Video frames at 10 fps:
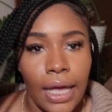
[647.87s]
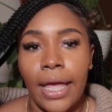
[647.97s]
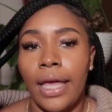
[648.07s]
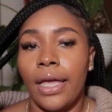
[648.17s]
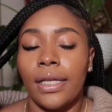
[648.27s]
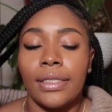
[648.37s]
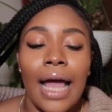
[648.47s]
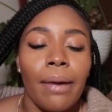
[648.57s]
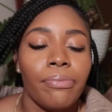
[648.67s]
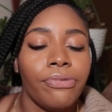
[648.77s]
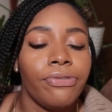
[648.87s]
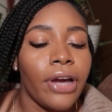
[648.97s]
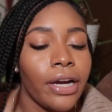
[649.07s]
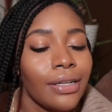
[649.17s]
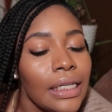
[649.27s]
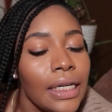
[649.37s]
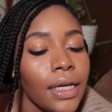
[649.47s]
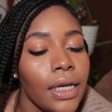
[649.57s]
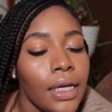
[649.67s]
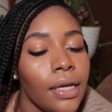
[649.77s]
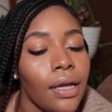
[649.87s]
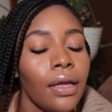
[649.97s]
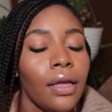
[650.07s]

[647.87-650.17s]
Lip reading: and I'm very